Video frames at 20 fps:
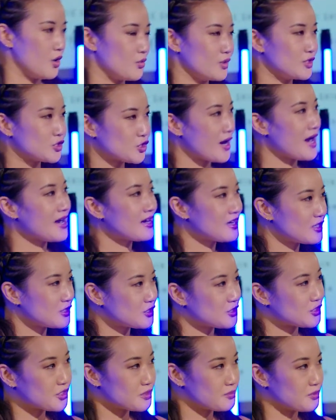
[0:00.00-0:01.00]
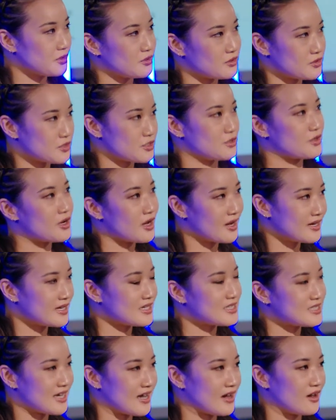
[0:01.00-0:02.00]
We try to contribute to
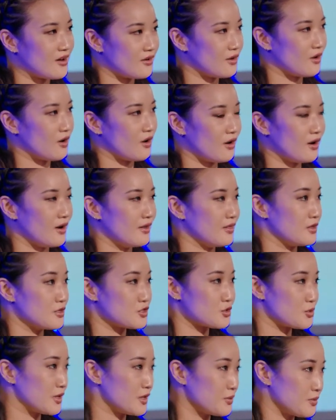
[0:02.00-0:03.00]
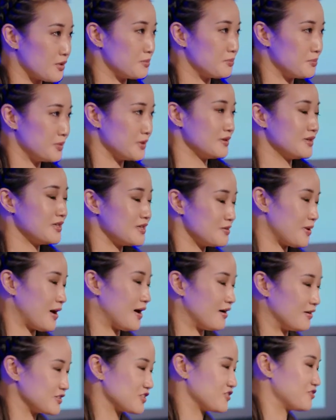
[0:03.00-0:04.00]
cutting down on the 21 billion
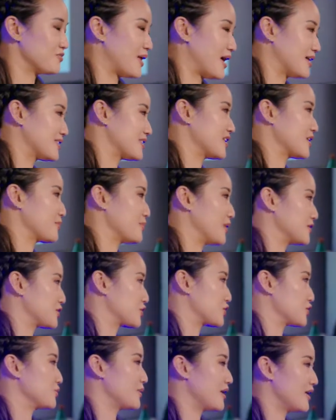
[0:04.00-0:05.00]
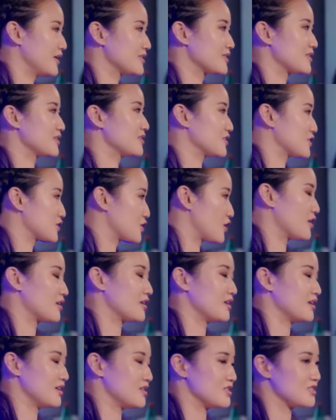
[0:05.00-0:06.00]
pounds of plastic menstrual waste
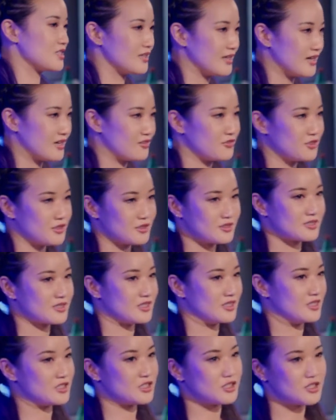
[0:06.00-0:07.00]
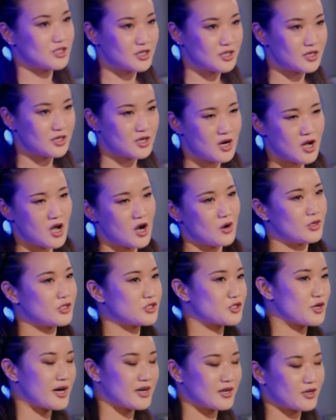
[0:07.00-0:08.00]
discarded into landfills each year. We
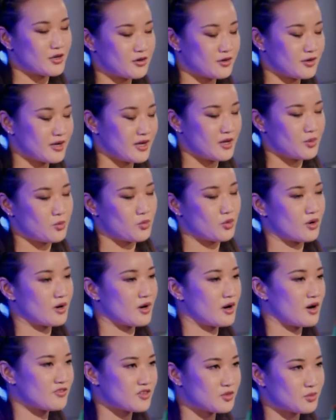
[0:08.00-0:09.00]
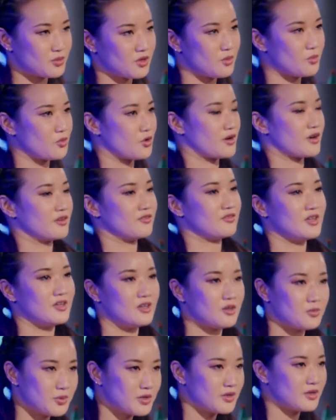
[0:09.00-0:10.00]
try to create more comfortable, more convenient